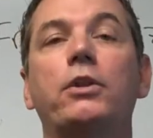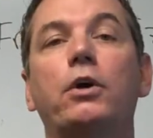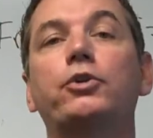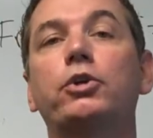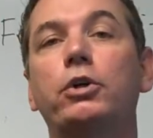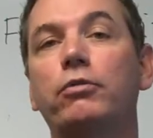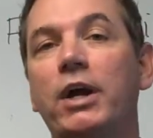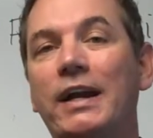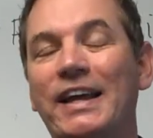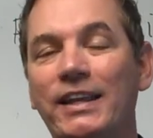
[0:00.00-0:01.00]
they'll turn
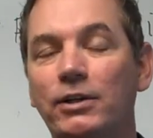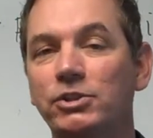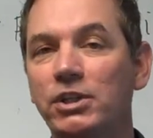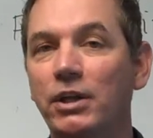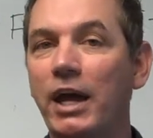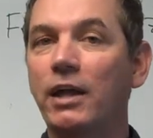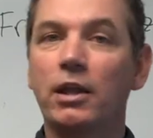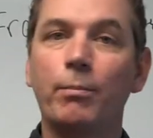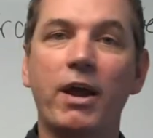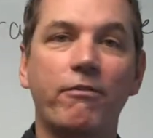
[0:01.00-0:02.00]
around and they'll sell that, and
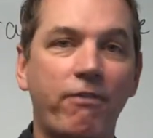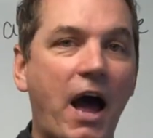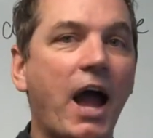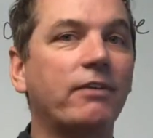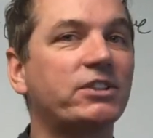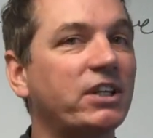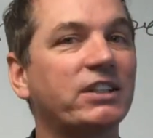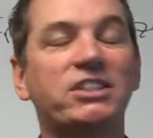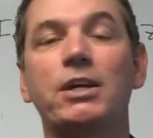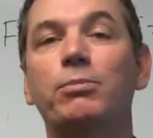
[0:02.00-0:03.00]
they'll make 5,
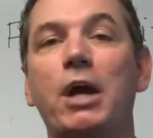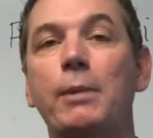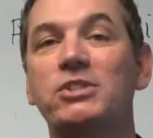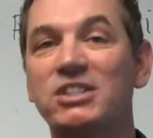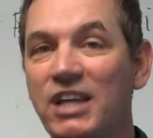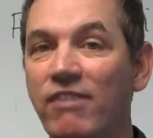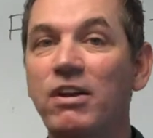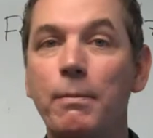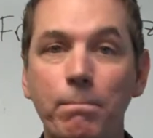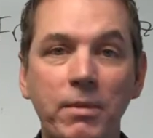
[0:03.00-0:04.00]
6, sometimes
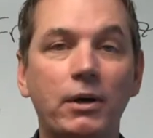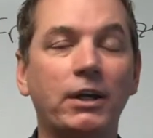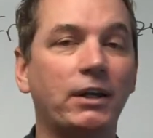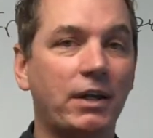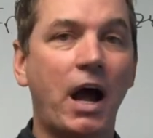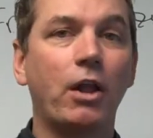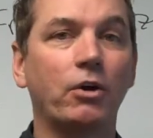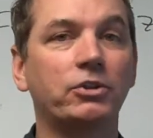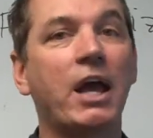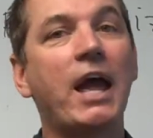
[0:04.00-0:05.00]
$7 million
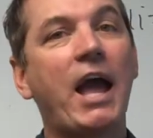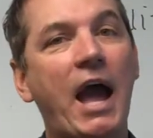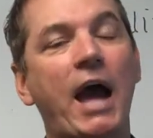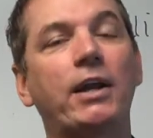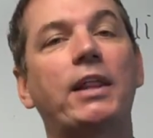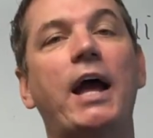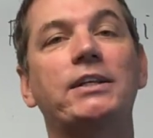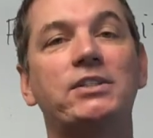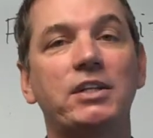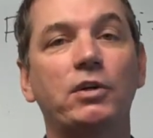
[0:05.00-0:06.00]
out of
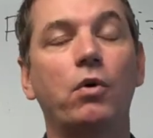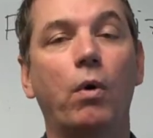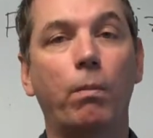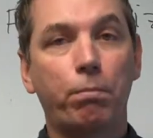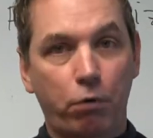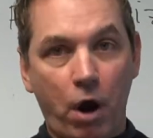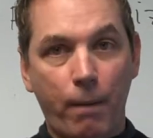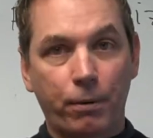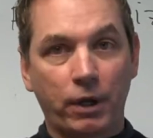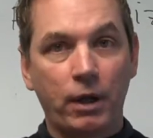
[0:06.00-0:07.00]
that single
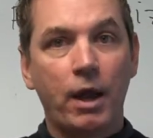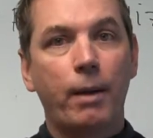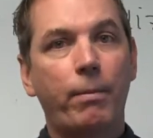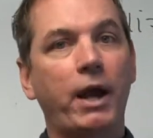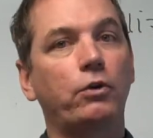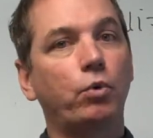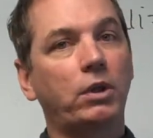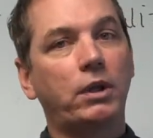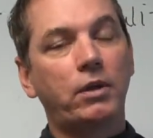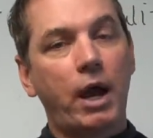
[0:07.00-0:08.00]
property by
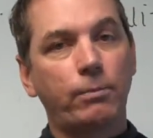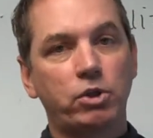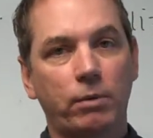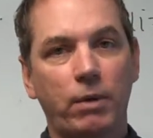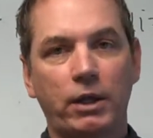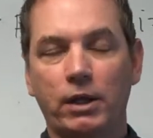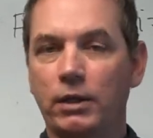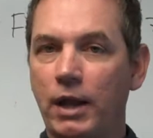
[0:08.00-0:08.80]
doing the timeshare method.